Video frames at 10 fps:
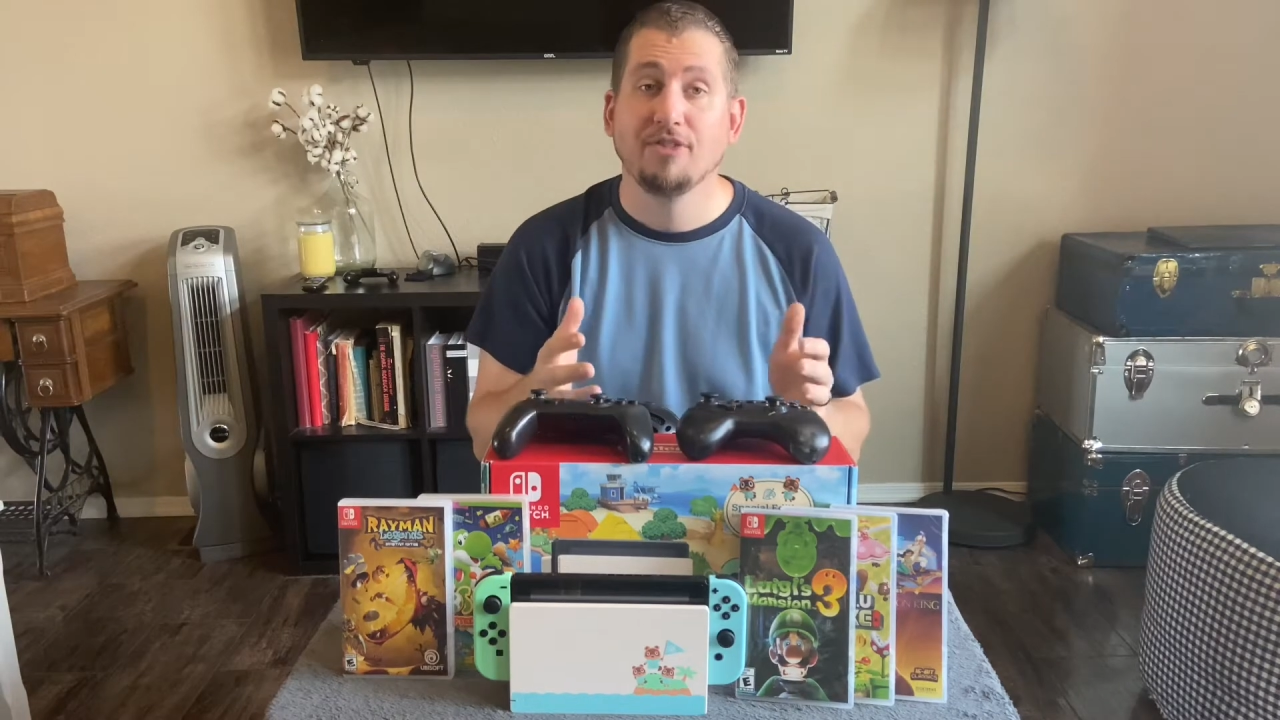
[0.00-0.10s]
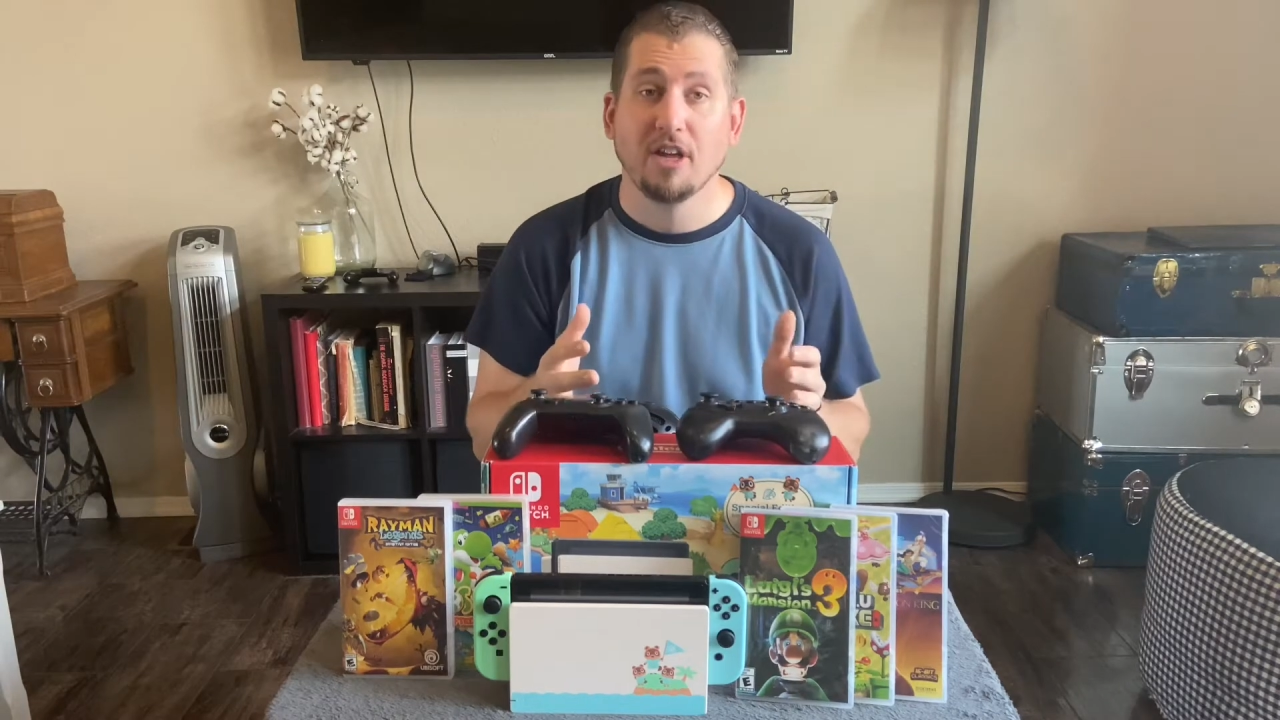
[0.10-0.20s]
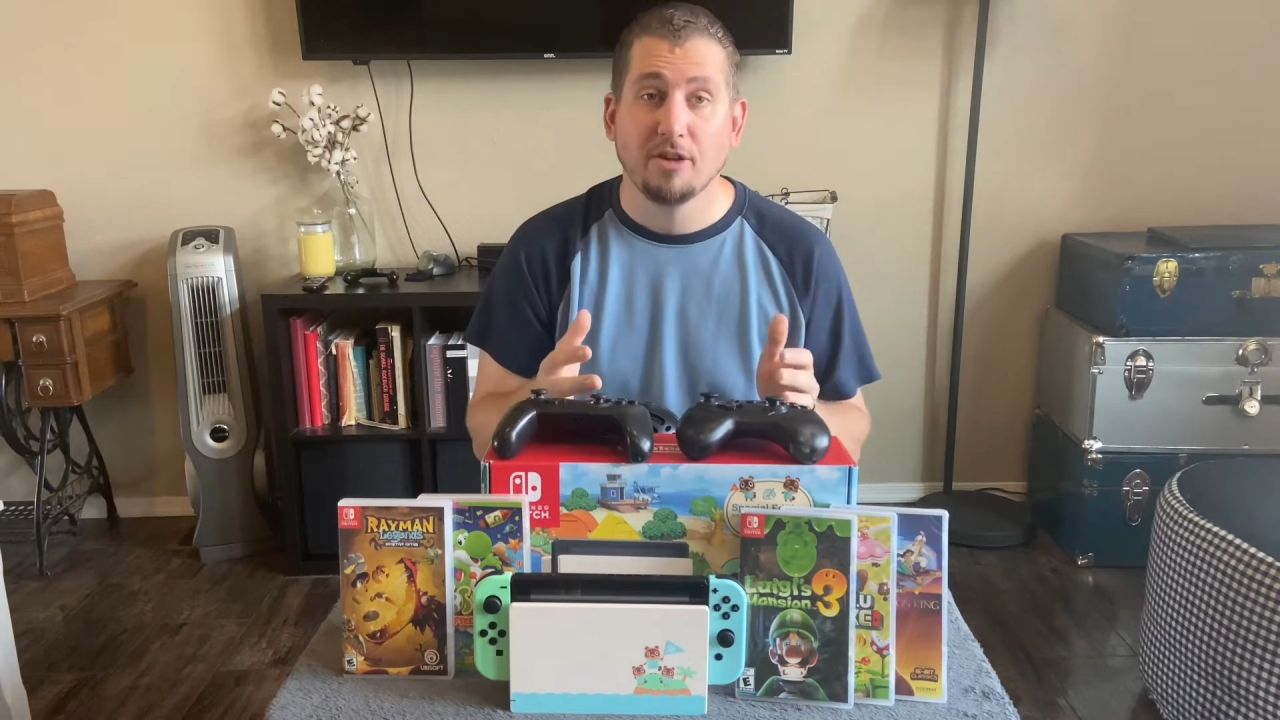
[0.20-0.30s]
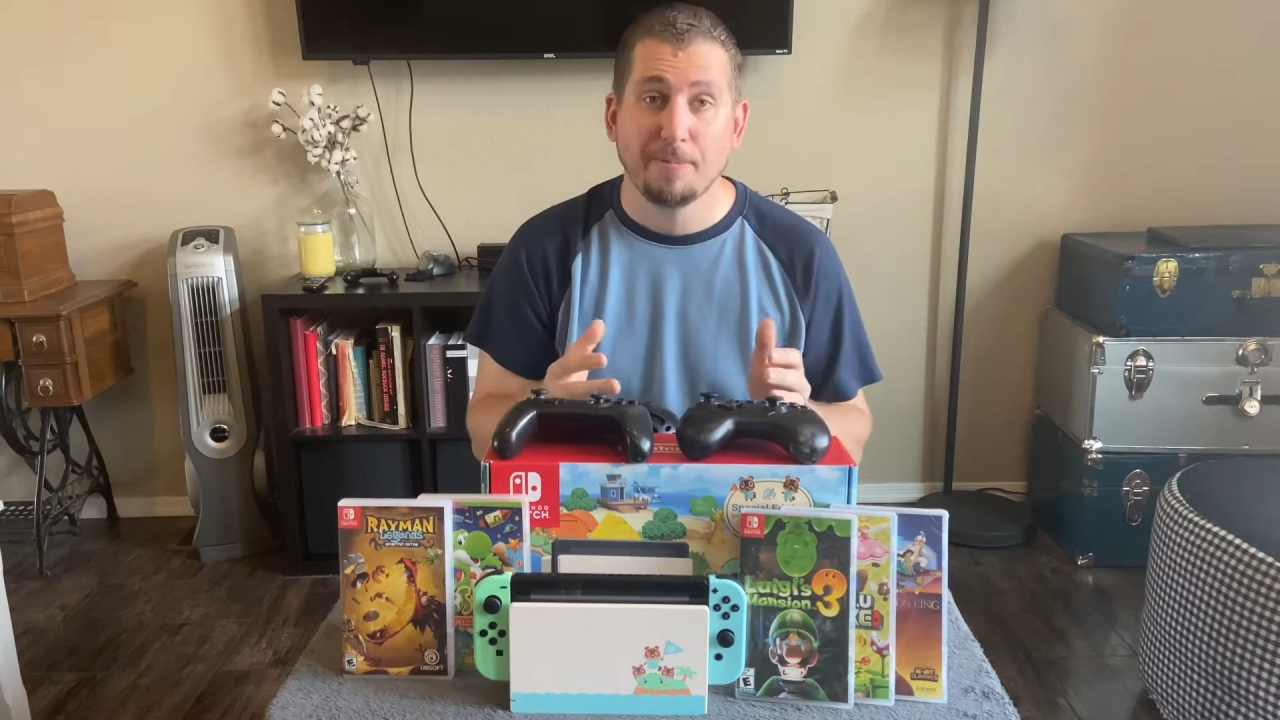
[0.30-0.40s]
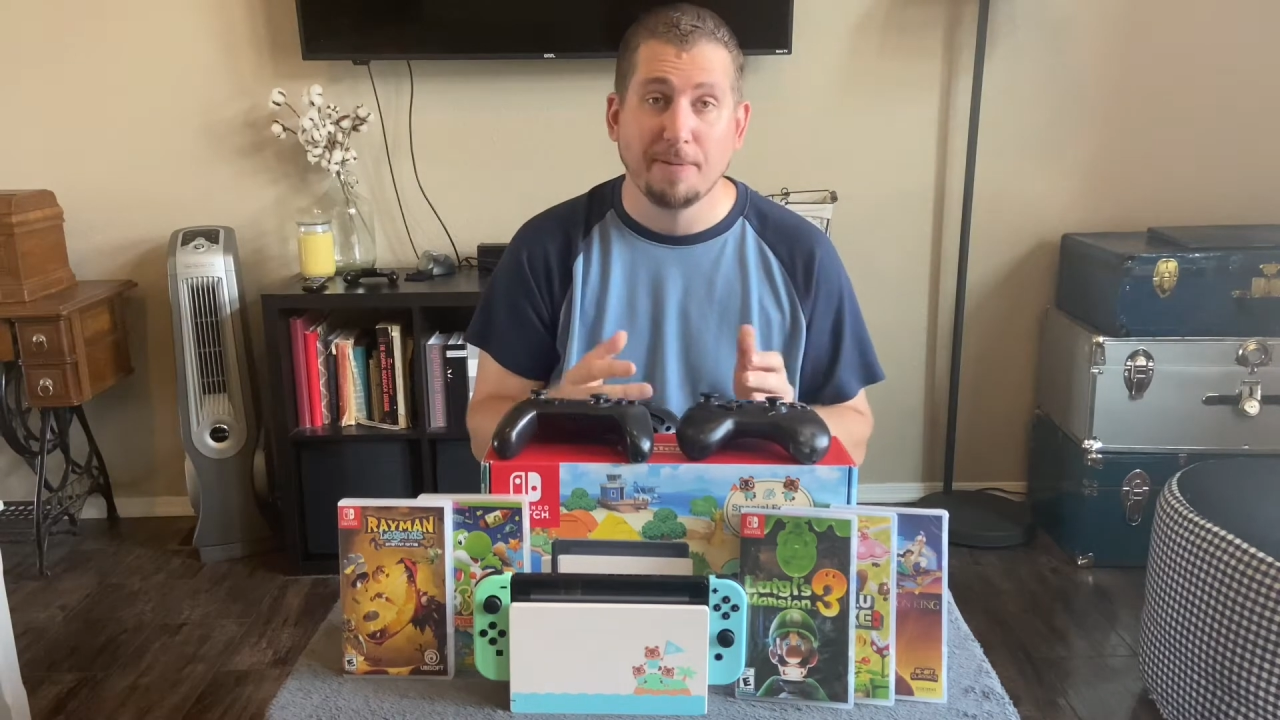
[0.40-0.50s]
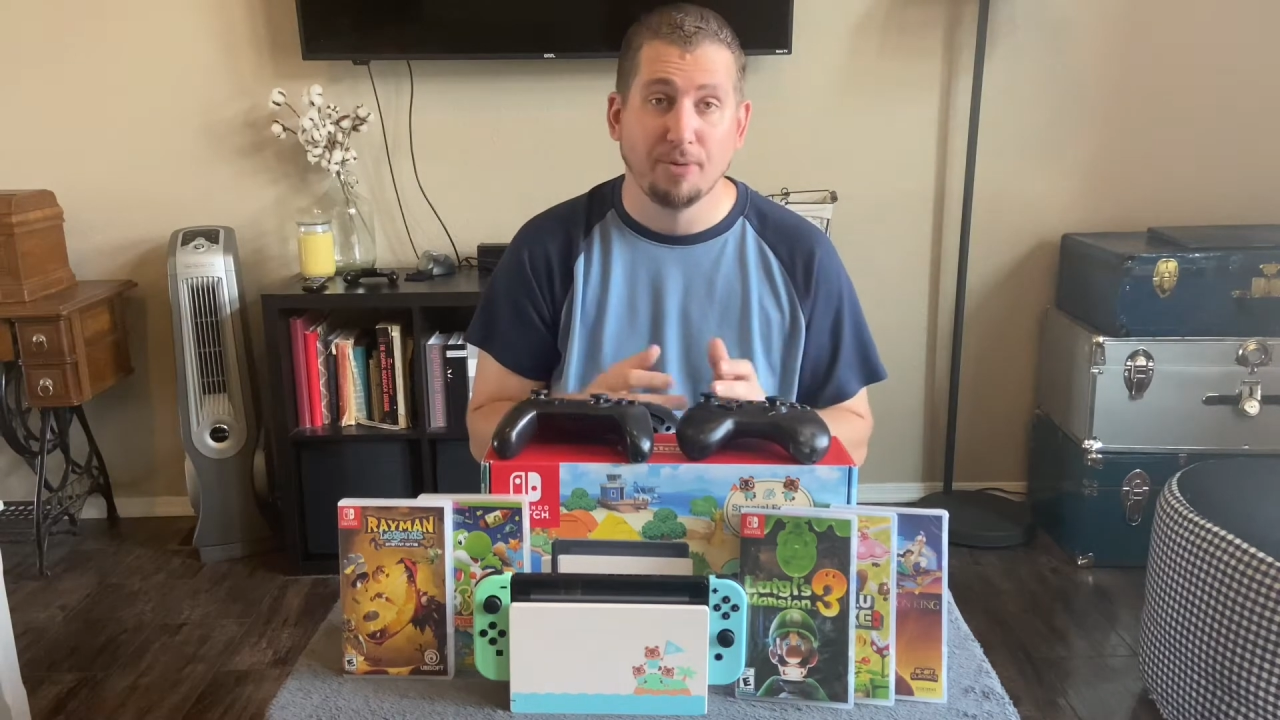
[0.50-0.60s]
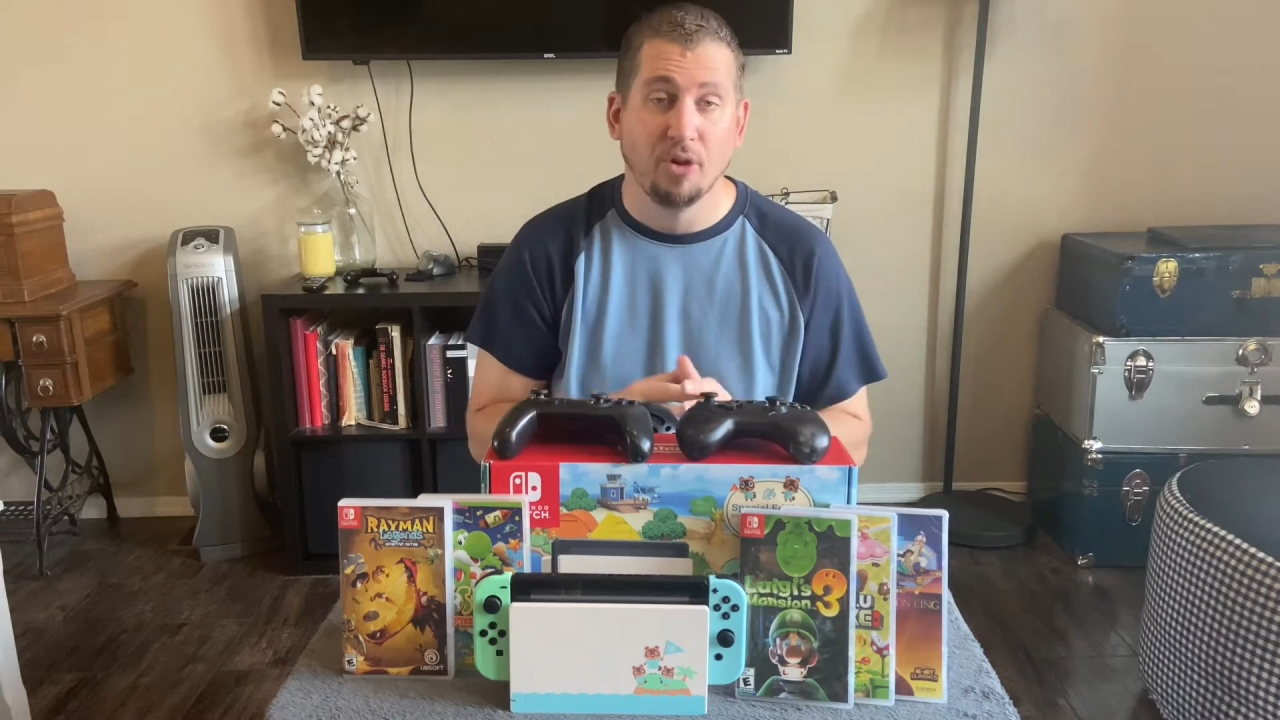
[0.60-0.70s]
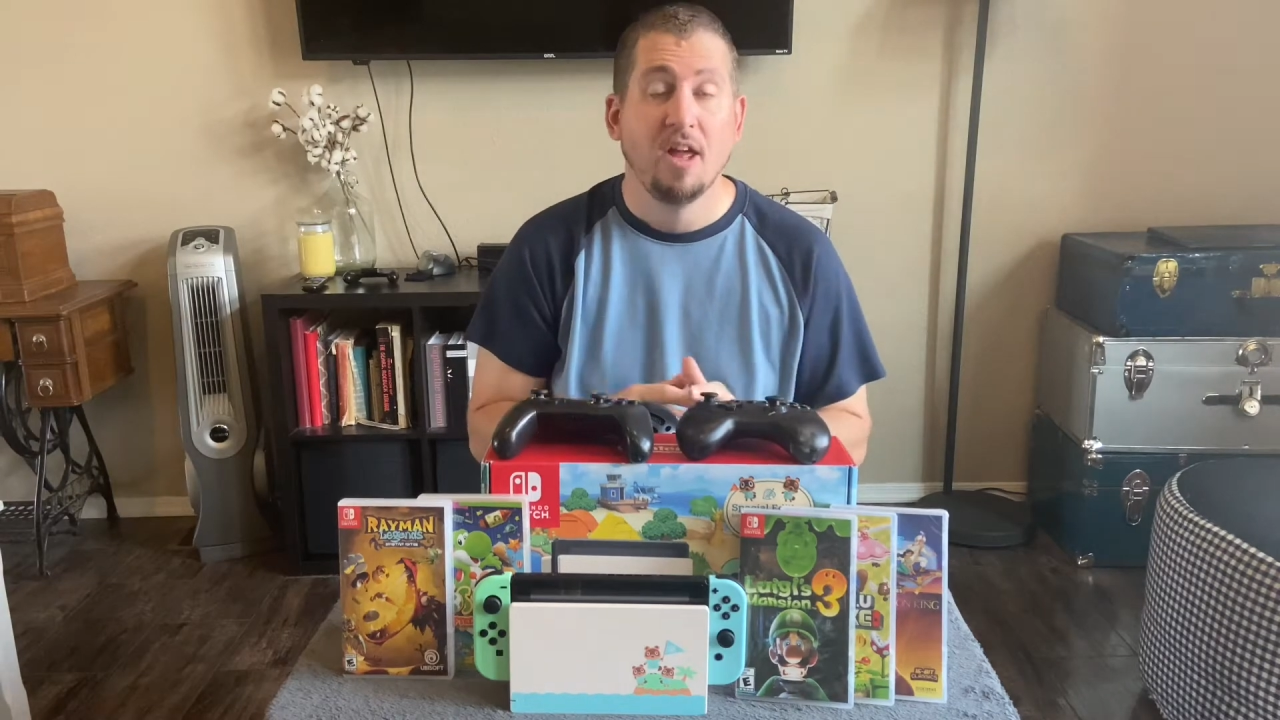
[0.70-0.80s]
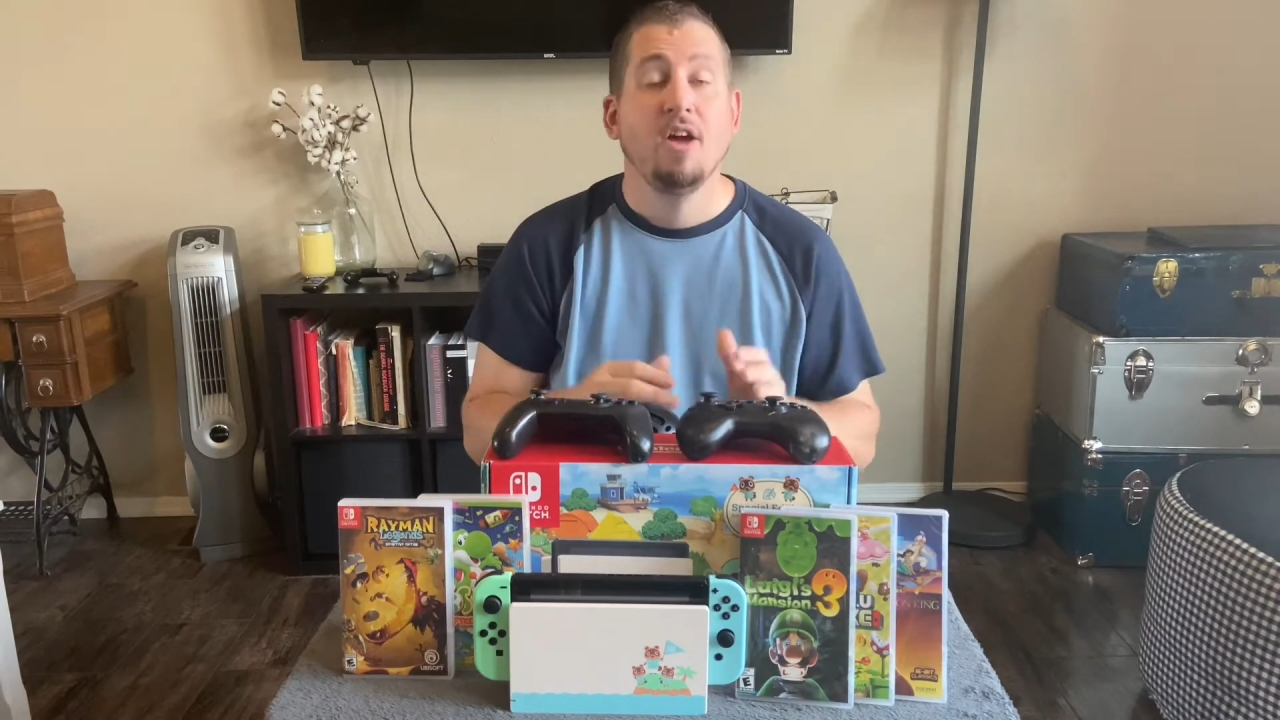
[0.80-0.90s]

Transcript: other people